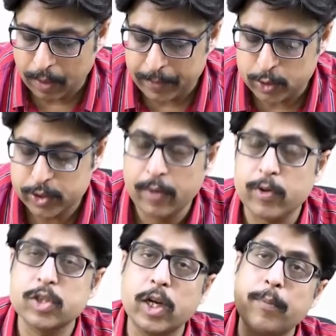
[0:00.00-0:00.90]
mean to say, he
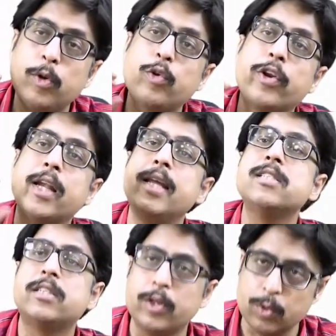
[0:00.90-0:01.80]
was not able to
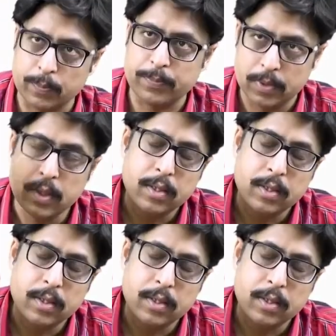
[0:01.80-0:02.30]
release the rope.